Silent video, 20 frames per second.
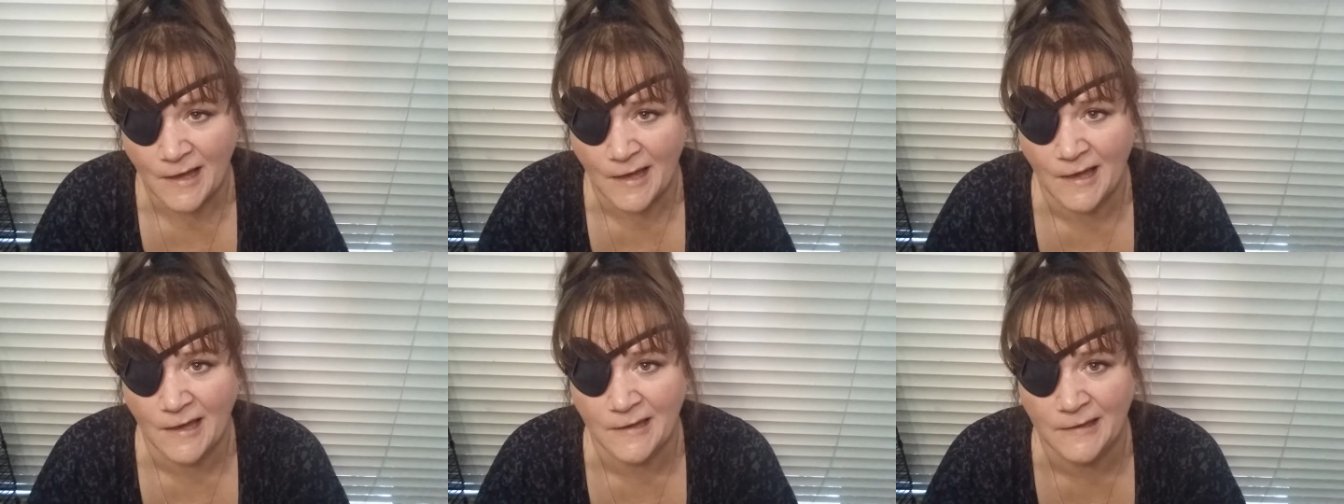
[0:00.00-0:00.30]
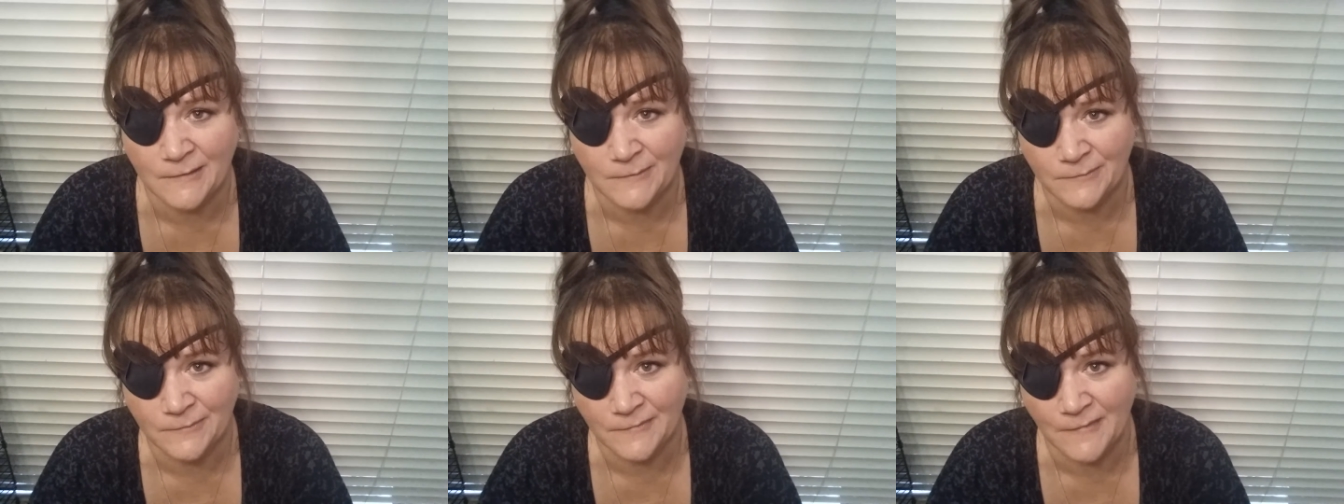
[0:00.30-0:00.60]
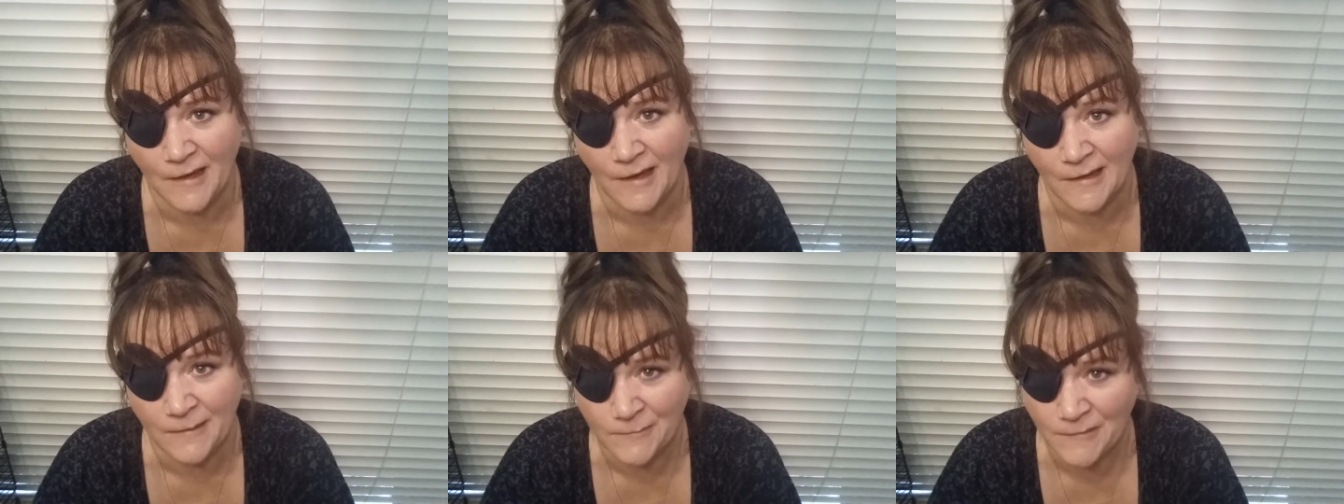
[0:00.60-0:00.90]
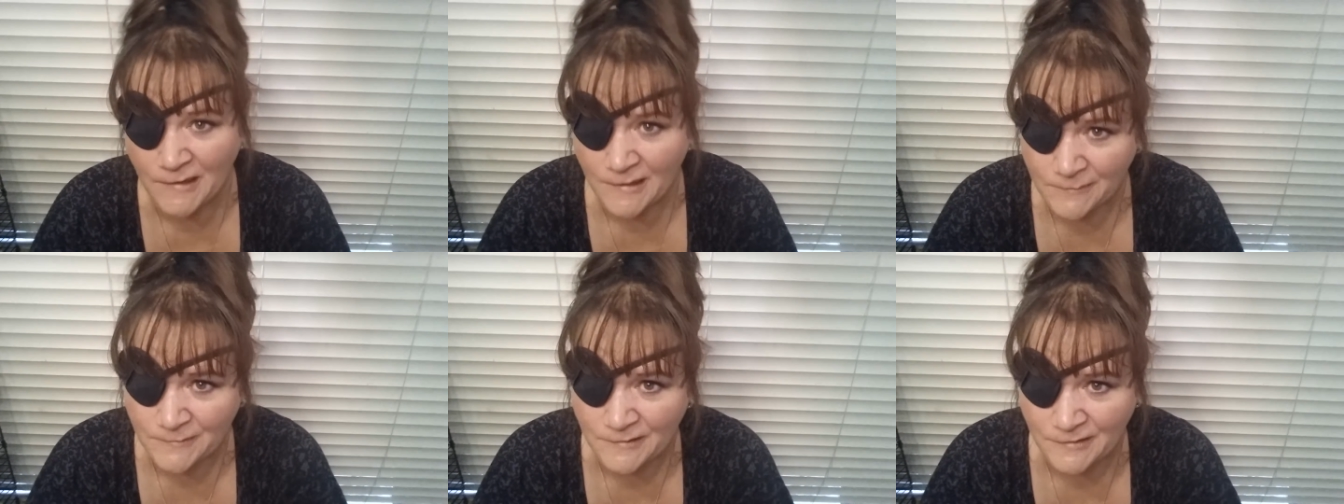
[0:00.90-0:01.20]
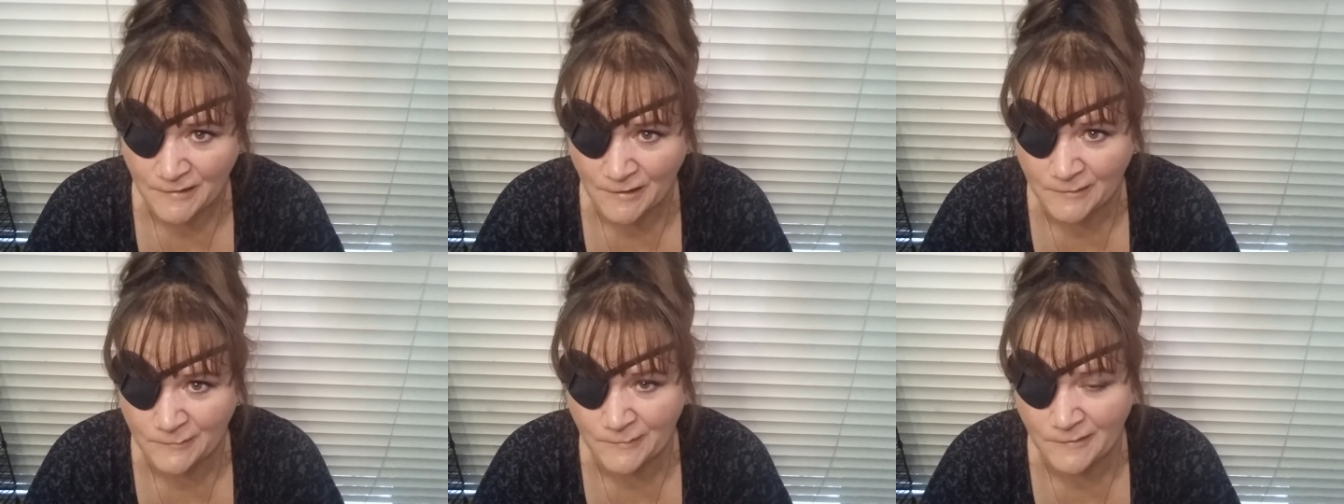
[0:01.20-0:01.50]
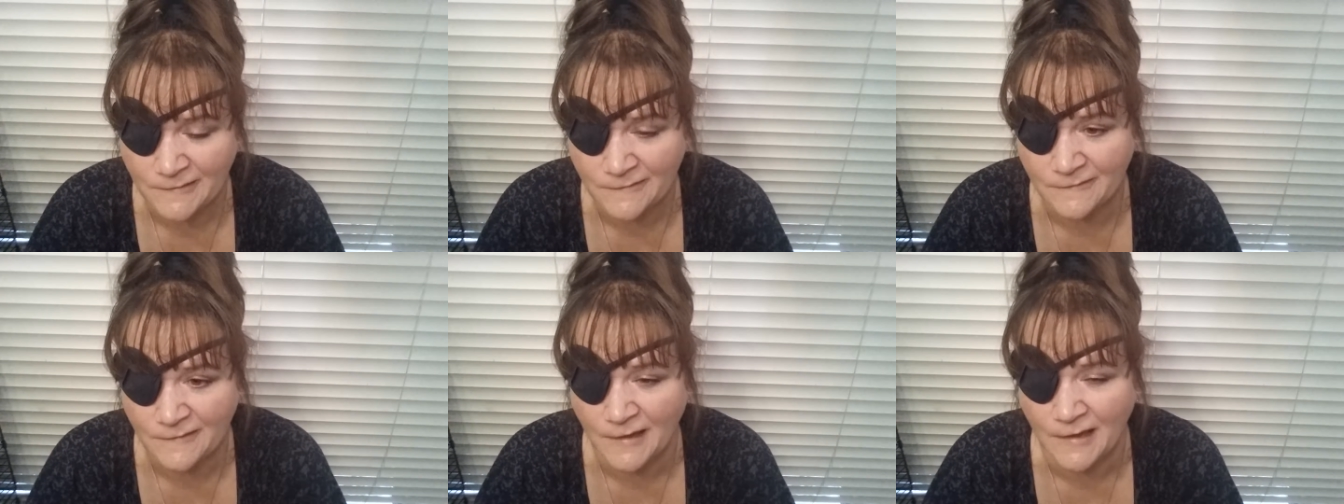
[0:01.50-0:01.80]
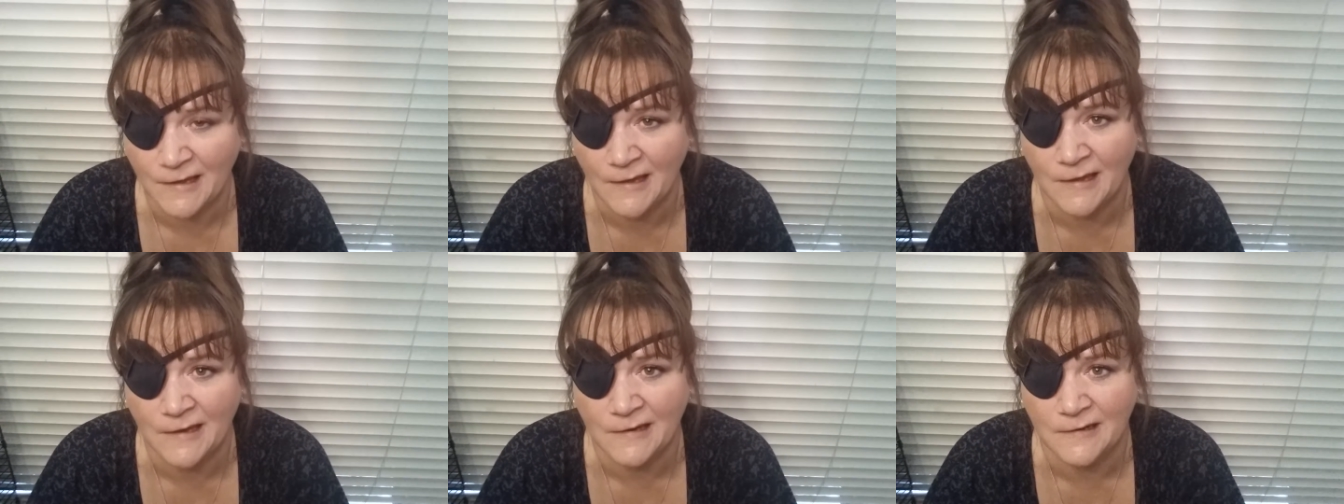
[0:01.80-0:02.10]
I'm, I'm a hypnotherapist
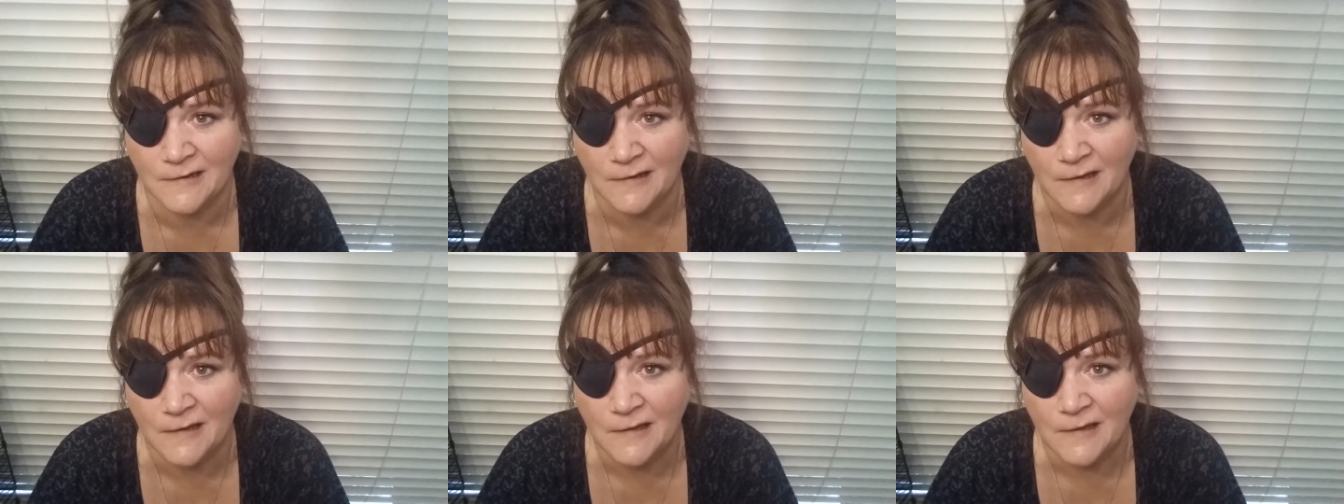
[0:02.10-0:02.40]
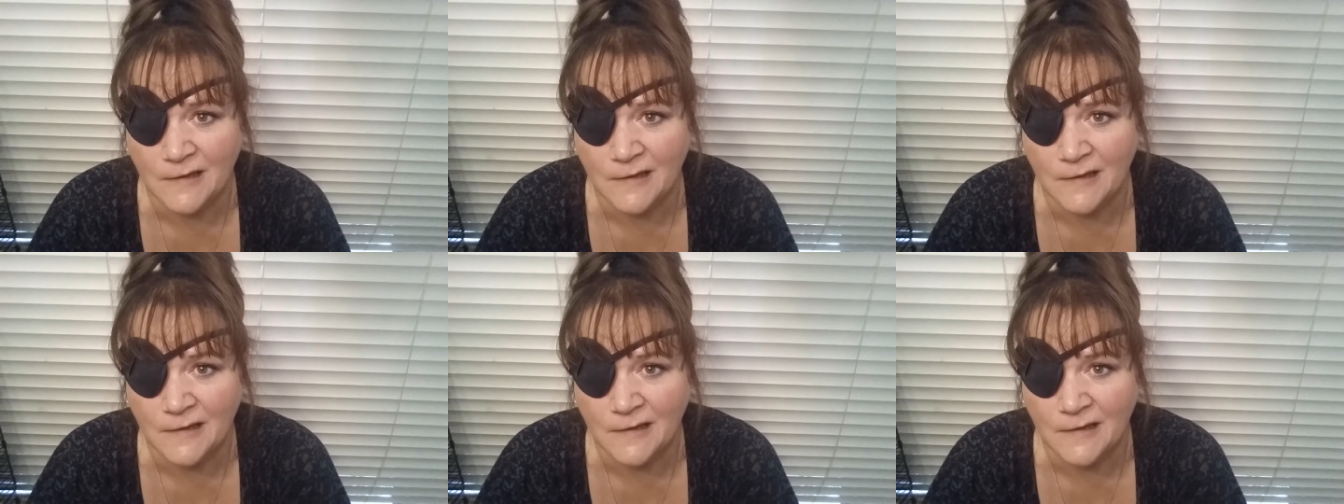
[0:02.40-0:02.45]
and